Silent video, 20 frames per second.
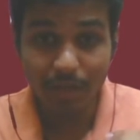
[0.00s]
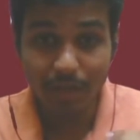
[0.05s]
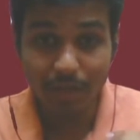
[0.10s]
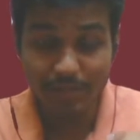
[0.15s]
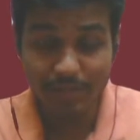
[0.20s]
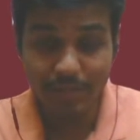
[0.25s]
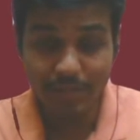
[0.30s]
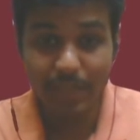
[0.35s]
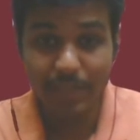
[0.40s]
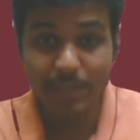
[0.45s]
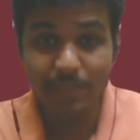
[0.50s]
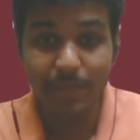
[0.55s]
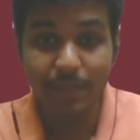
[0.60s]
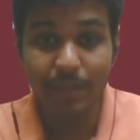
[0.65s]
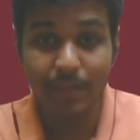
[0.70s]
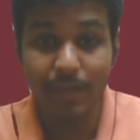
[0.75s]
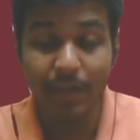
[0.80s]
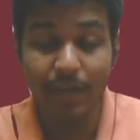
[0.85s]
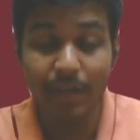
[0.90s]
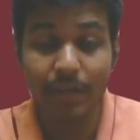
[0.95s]
sales were
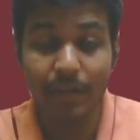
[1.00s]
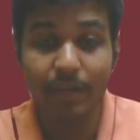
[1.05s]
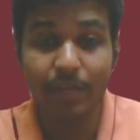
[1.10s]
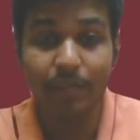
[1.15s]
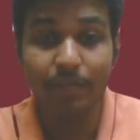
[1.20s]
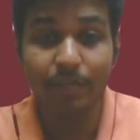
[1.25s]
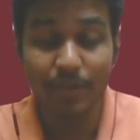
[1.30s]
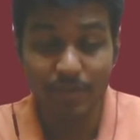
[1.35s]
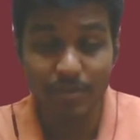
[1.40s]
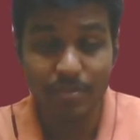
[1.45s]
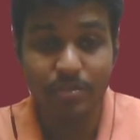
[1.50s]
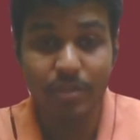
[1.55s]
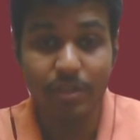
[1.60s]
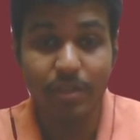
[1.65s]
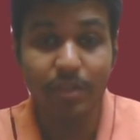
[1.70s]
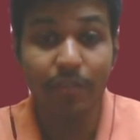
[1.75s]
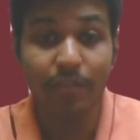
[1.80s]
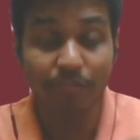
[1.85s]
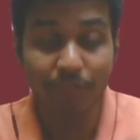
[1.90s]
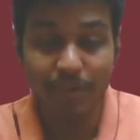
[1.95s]
done finished in
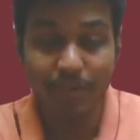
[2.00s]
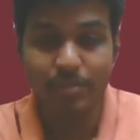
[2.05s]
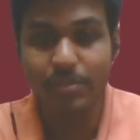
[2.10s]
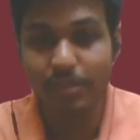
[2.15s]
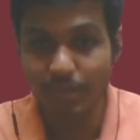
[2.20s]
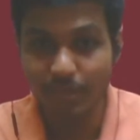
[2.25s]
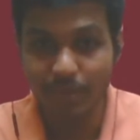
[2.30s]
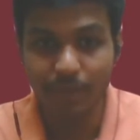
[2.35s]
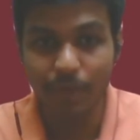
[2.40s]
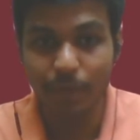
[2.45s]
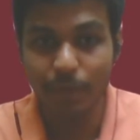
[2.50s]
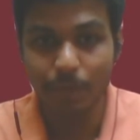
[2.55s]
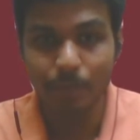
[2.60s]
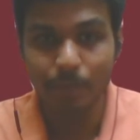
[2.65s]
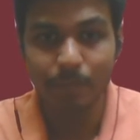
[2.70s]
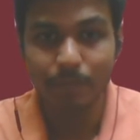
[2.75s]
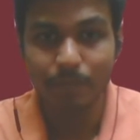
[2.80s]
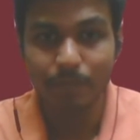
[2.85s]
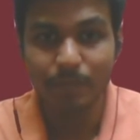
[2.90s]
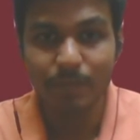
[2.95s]
the first interview,
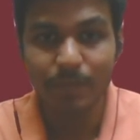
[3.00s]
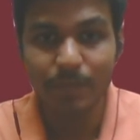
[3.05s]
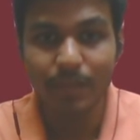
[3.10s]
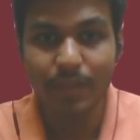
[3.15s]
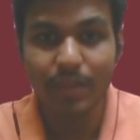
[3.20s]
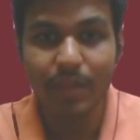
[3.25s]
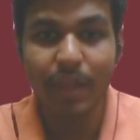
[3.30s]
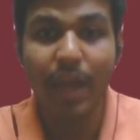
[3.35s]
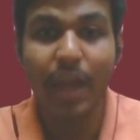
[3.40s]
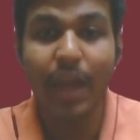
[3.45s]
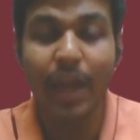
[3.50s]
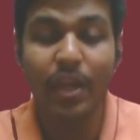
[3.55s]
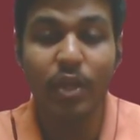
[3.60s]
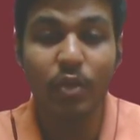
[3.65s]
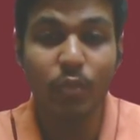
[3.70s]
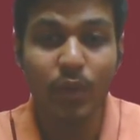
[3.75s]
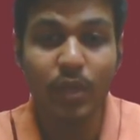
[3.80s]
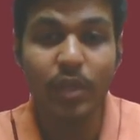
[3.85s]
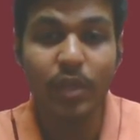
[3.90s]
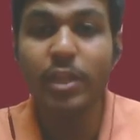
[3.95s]
and
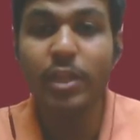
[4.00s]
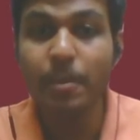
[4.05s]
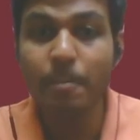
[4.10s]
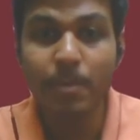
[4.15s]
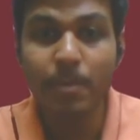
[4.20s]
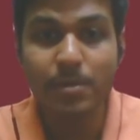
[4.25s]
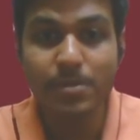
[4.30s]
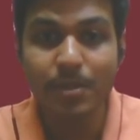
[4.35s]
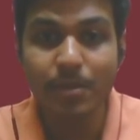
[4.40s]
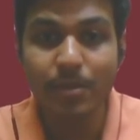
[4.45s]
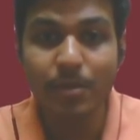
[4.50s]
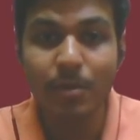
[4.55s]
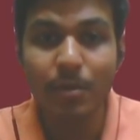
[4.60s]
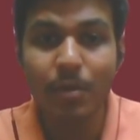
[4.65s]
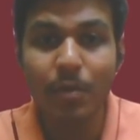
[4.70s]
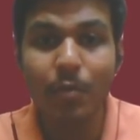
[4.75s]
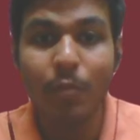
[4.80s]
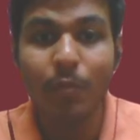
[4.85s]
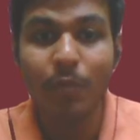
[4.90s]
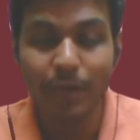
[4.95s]
23%
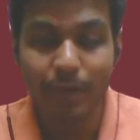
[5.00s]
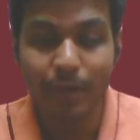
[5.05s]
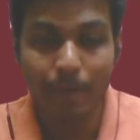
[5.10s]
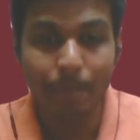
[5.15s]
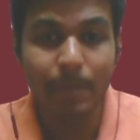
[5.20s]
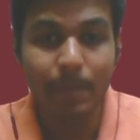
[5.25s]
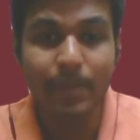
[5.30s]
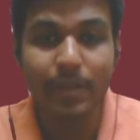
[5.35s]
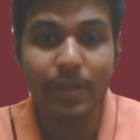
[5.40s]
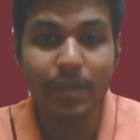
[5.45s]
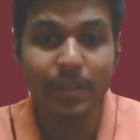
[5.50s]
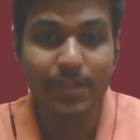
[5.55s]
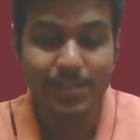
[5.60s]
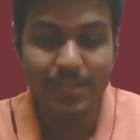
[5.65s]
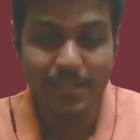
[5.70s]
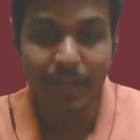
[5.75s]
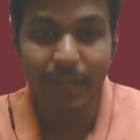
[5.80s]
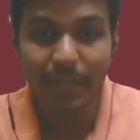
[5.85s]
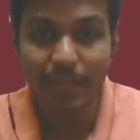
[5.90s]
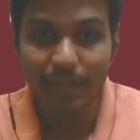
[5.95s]
were completed in the
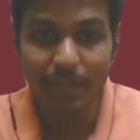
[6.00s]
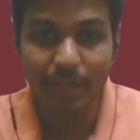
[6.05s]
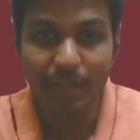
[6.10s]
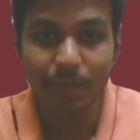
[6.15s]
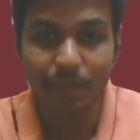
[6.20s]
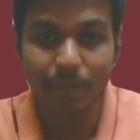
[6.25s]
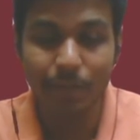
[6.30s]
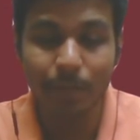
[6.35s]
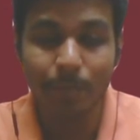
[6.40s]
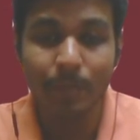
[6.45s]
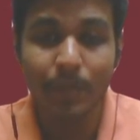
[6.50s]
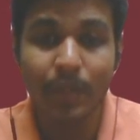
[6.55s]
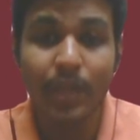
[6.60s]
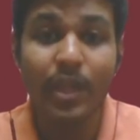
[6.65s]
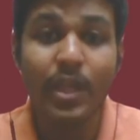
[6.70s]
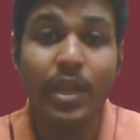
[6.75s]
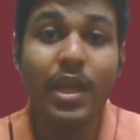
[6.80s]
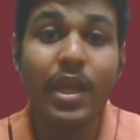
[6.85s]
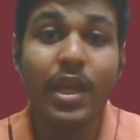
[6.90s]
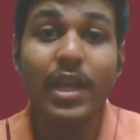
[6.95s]
second interview.
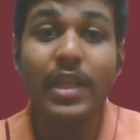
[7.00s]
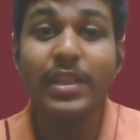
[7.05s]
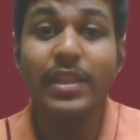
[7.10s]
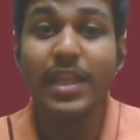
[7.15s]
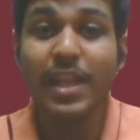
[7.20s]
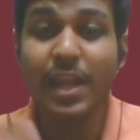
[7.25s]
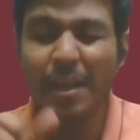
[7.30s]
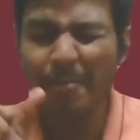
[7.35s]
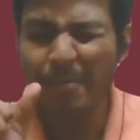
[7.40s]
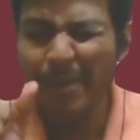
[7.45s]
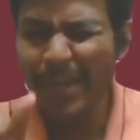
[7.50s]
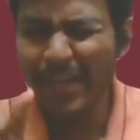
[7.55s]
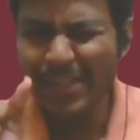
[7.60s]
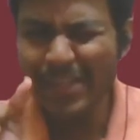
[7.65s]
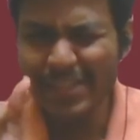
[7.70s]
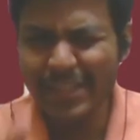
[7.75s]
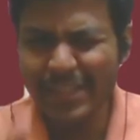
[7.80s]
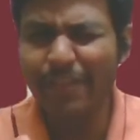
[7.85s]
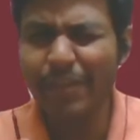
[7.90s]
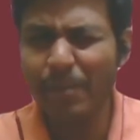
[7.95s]
The remaining
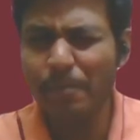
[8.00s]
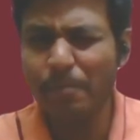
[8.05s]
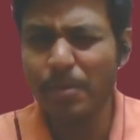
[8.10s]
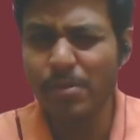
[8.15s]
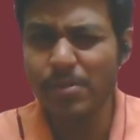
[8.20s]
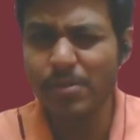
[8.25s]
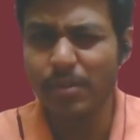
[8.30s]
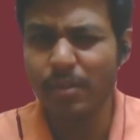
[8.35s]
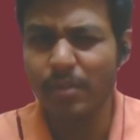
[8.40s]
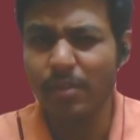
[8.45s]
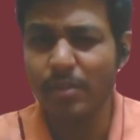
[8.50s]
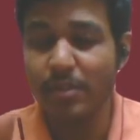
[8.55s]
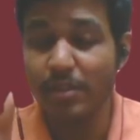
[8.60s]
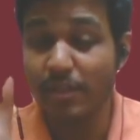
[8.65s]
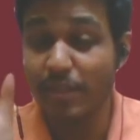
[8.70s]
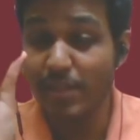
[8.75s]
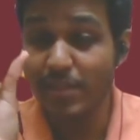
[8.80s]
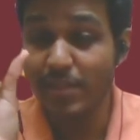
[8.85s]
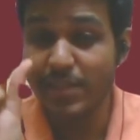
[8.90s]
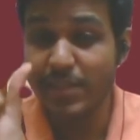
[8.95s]
7%,
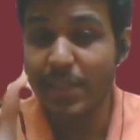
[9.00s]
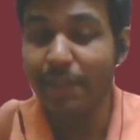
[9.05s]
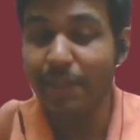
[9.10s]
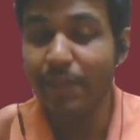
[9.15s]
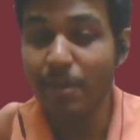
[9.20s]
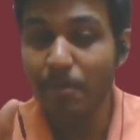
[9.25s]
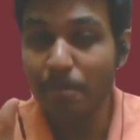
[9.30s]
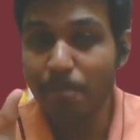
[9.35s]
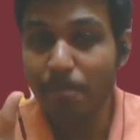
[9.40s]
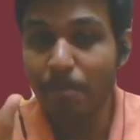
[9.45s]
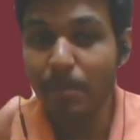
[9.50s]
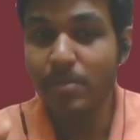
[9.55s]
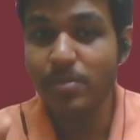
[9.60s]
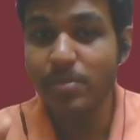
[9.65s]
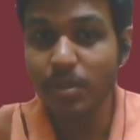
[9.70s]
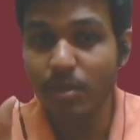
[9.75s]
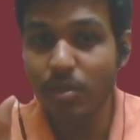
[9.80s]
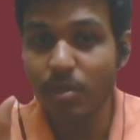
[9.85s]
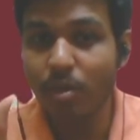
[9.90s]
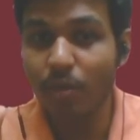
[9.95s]
the
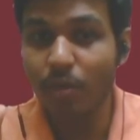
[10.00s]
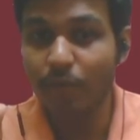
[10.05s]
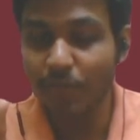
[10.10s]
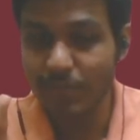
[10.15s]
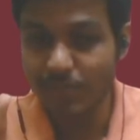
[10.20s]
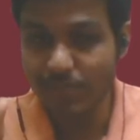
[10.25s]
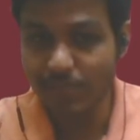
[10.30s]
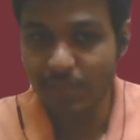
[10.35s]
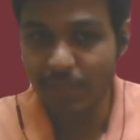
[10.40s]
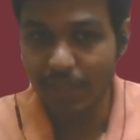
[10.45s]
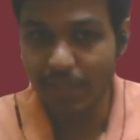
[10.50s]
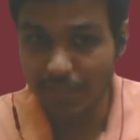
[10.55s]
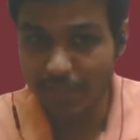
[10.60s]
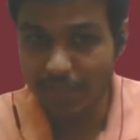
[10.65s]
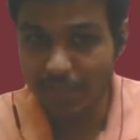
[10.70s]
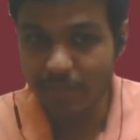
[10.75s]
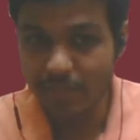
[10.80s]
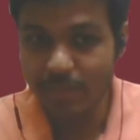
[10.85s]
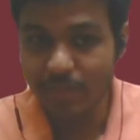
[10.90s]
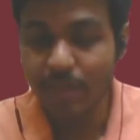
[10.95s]
7% of the
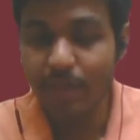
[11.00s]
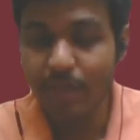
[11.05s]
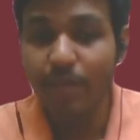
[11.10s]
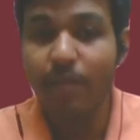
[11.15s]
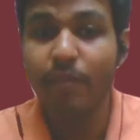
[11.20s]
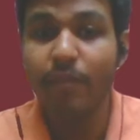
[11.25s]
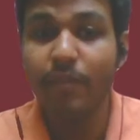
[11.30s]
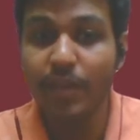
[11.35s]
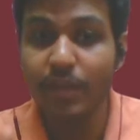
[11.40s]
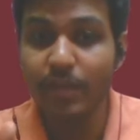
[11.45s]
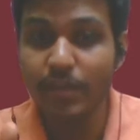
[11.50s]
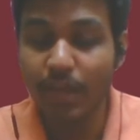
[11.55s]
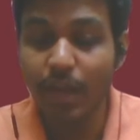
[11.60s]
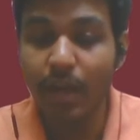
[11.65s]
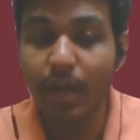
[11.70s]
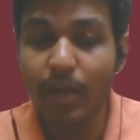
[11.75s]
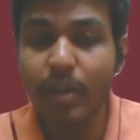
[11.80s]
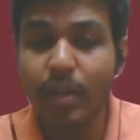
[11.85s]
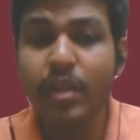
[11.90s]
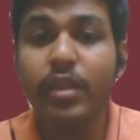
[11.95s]
sales were
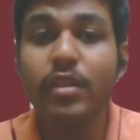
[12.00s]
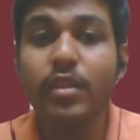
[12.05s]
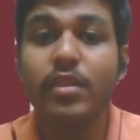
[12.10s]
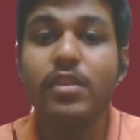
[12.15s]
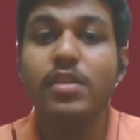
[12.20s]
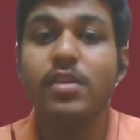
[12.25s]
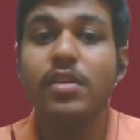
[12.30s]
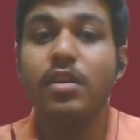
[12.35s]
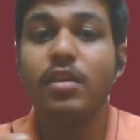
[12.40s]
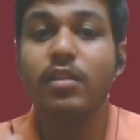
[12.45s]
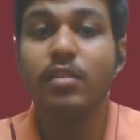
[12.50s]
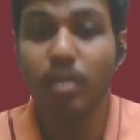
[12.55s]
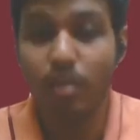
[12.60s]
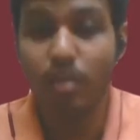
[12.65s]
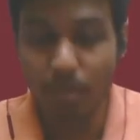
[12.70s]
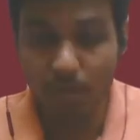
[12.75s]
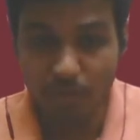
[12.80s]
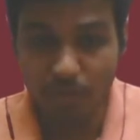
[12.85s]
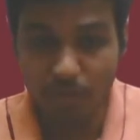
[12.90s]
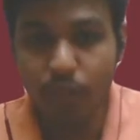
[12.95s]
done in the
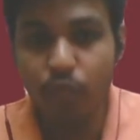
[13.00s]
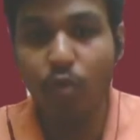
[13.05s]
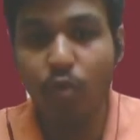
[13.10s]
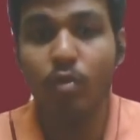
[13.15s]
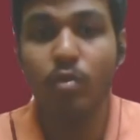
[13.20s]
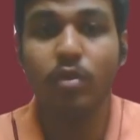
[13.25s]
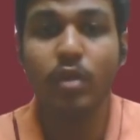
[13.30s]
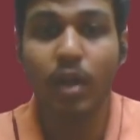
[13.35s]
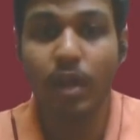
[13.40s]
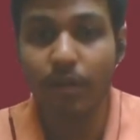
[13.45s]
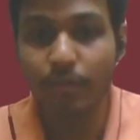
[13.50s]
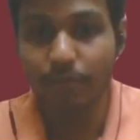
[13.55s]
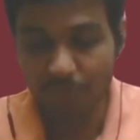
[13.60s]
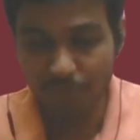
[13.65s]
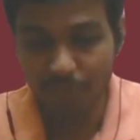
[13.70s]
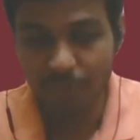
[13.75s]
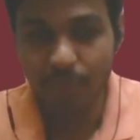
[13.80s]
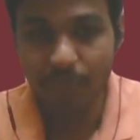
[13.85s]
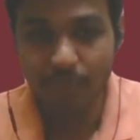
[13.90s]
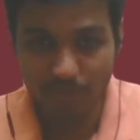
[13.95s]
third, fourth, and
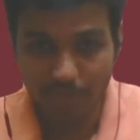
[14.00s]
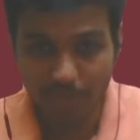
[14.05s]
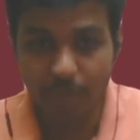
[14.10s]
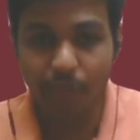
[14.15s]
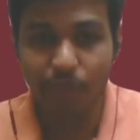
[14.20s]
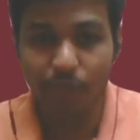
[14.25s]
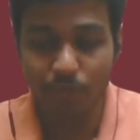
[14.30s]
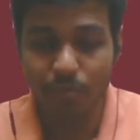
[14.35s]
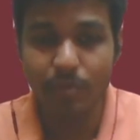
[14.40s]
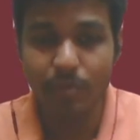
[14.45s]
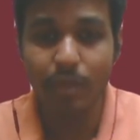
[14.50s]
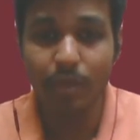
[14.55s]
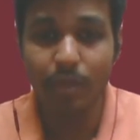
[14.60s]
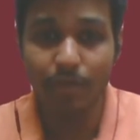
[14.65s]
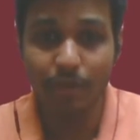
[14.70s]
fifth interviews,